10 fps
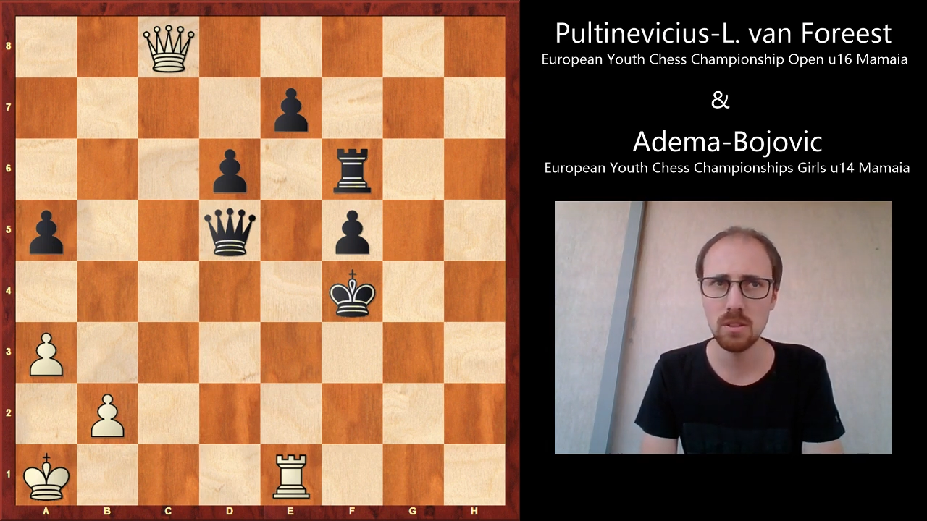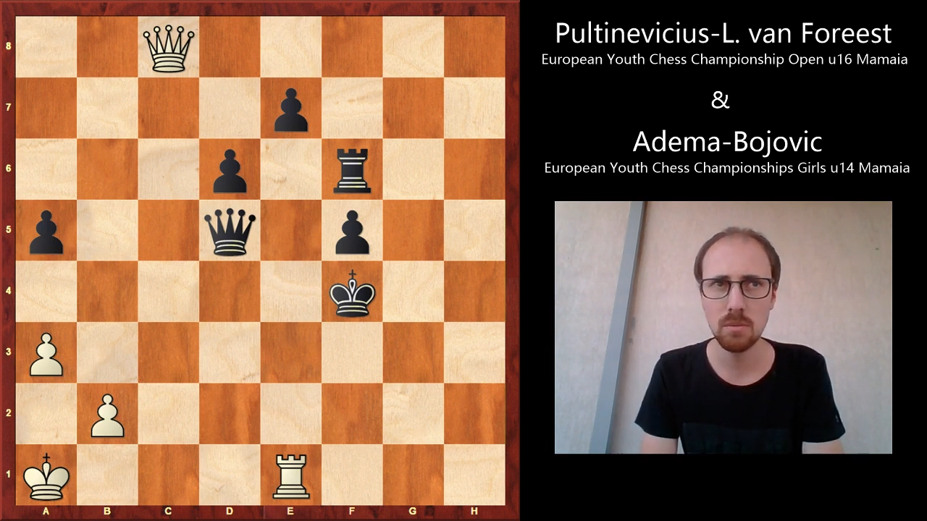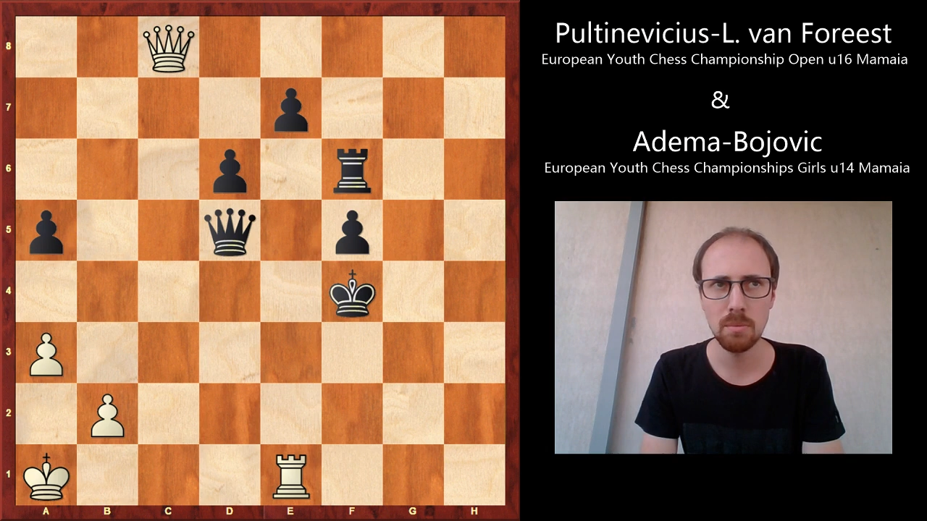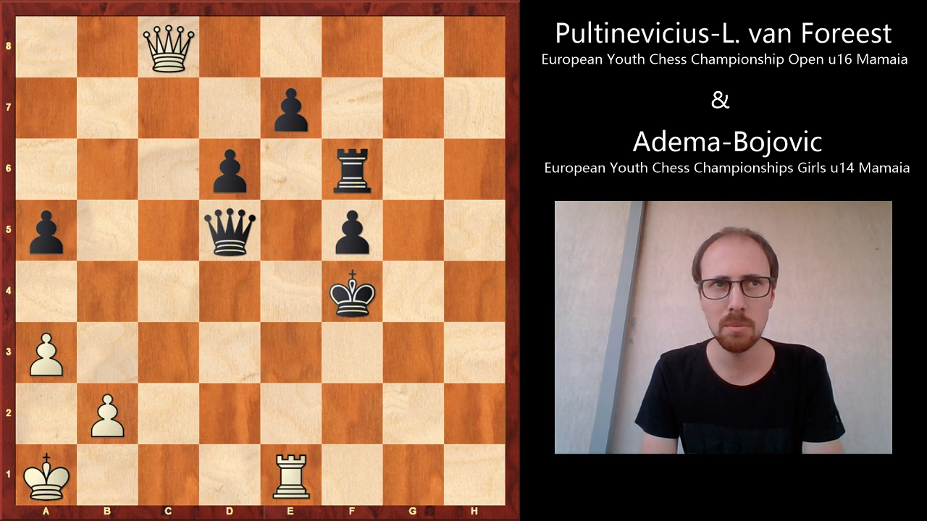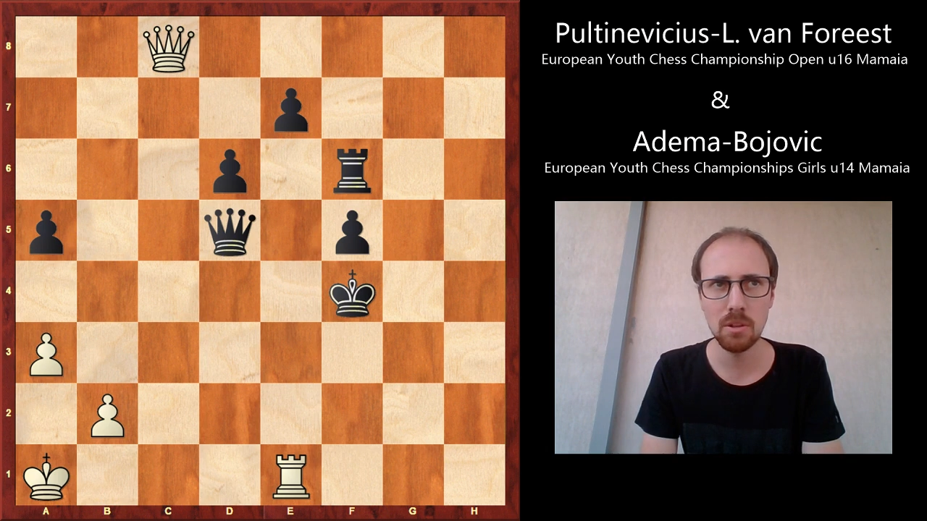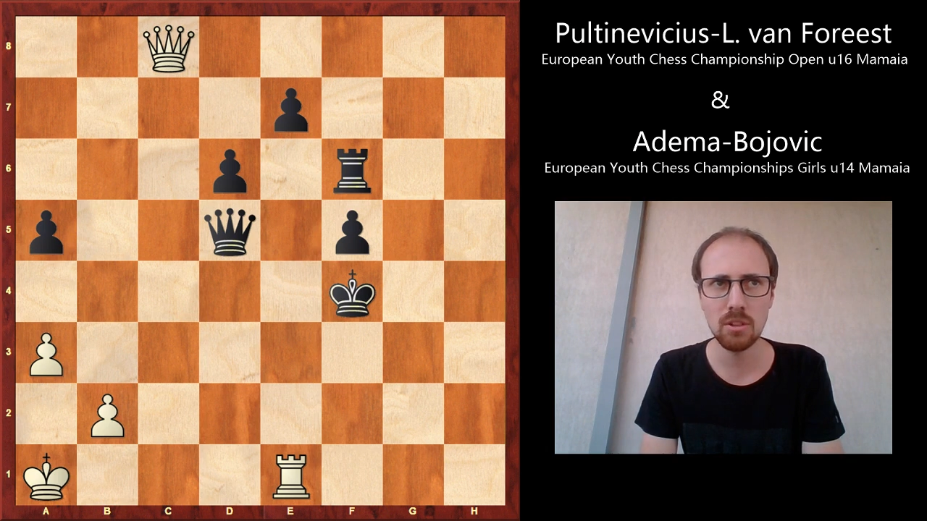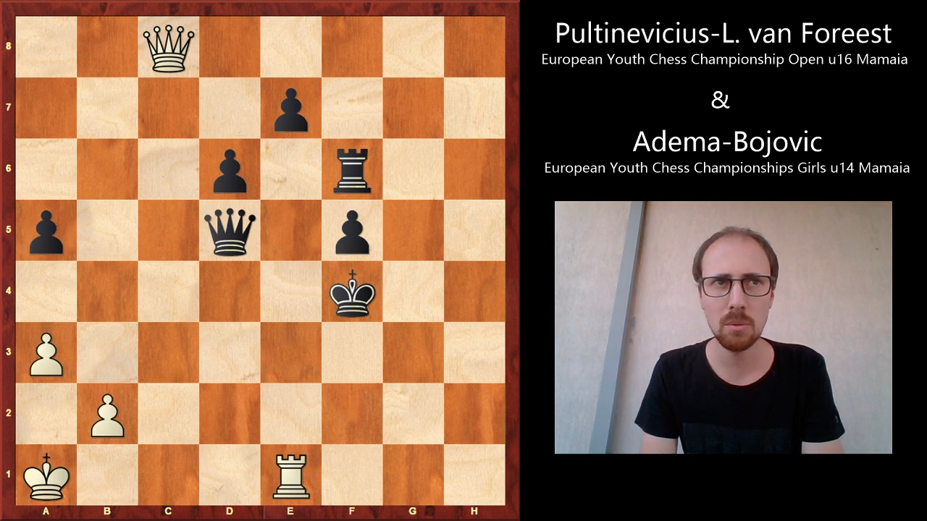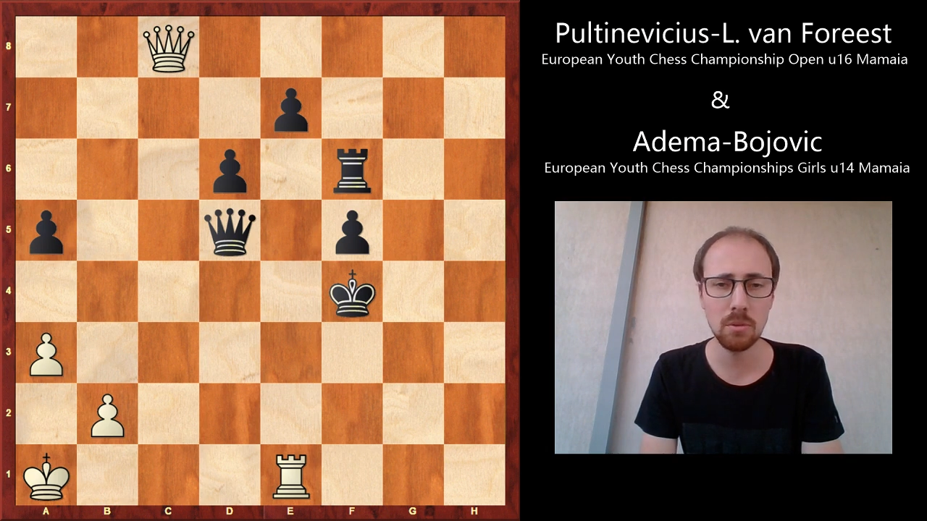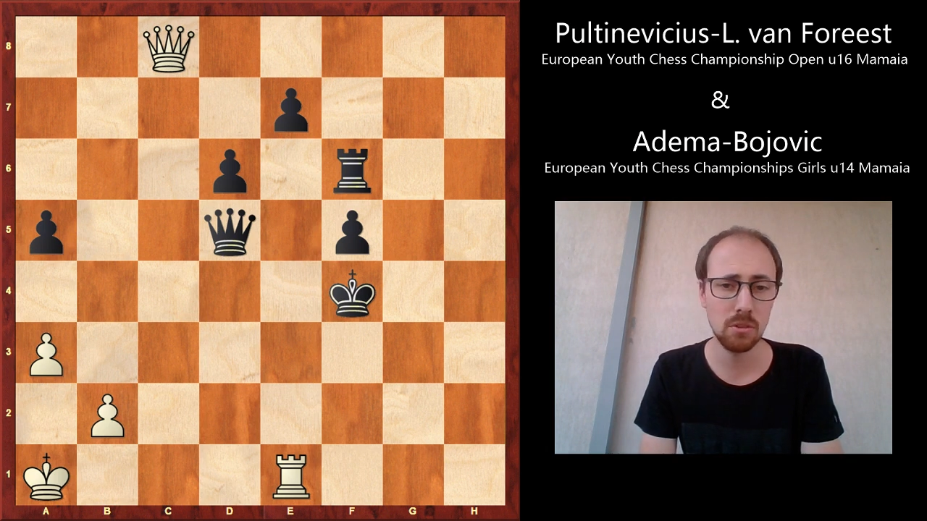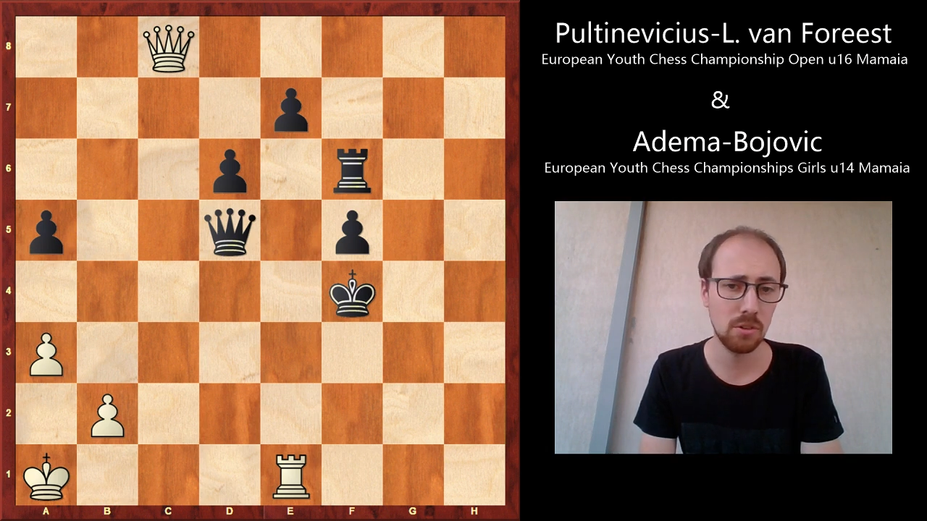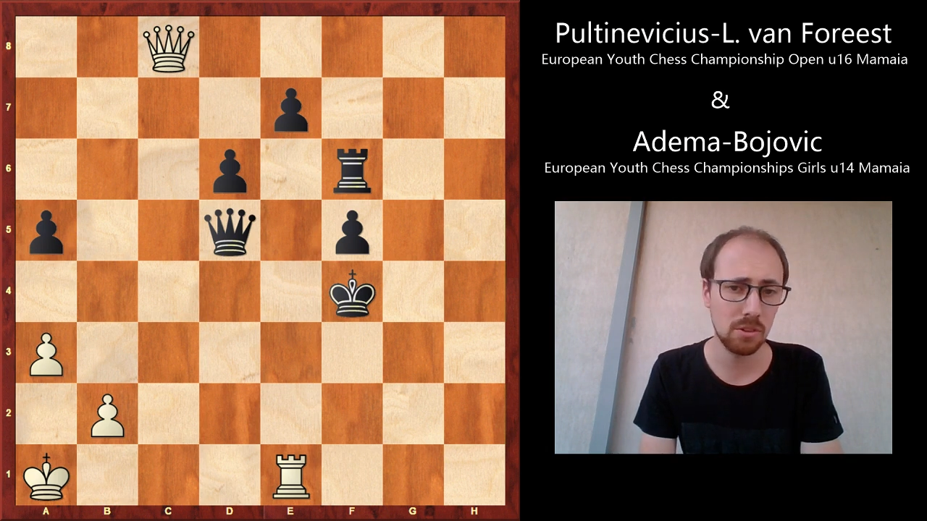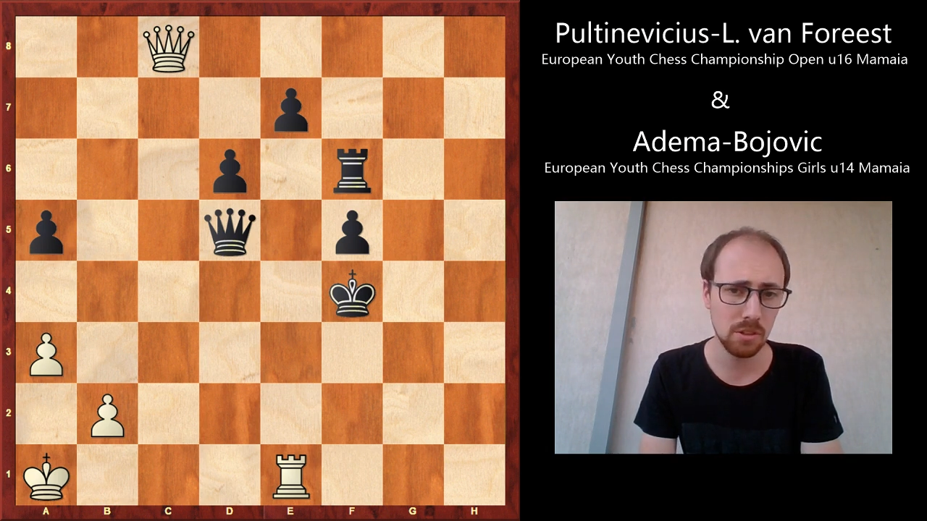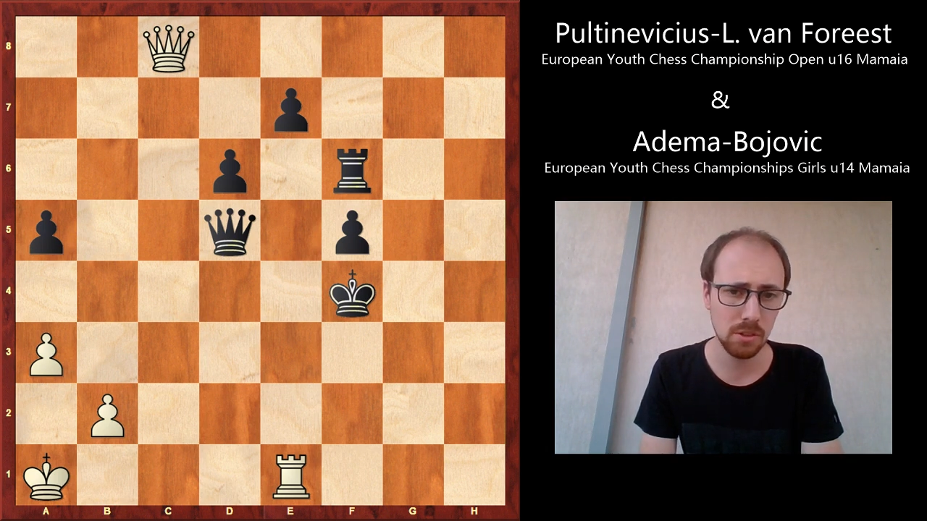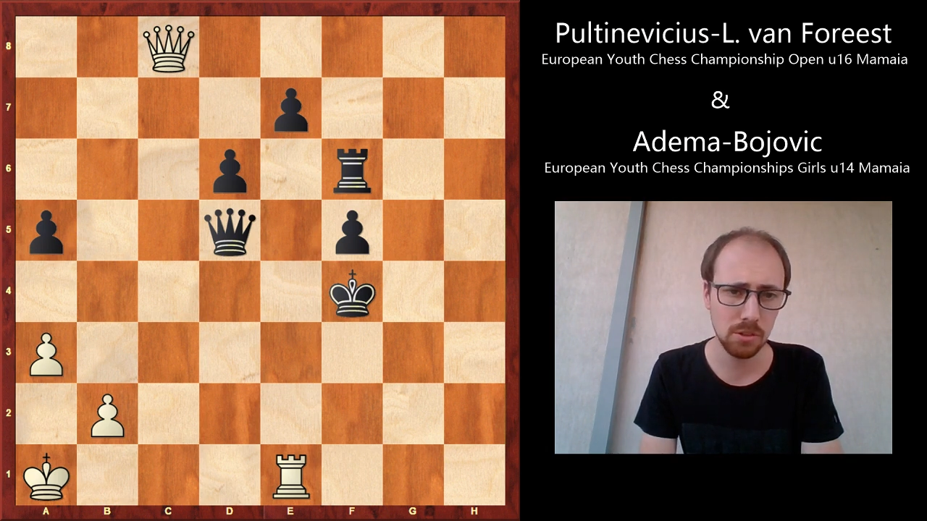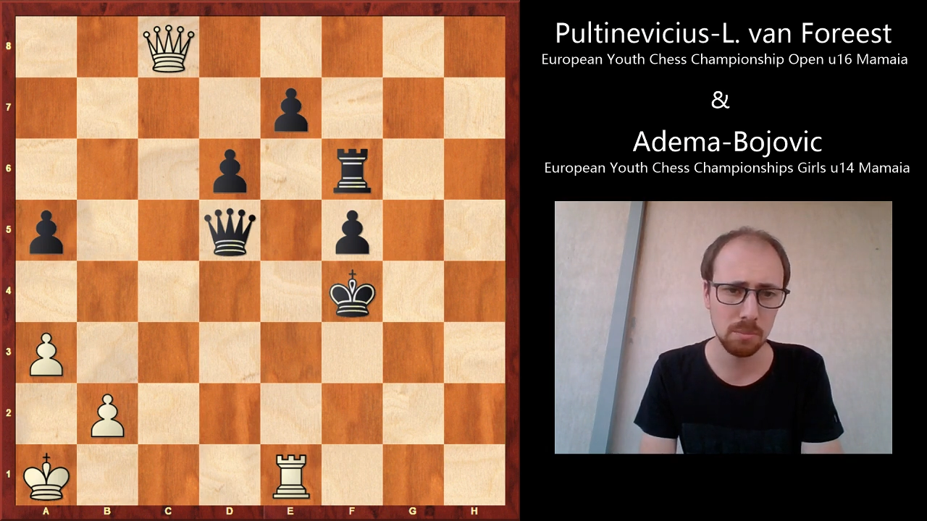maybe not happy with the result,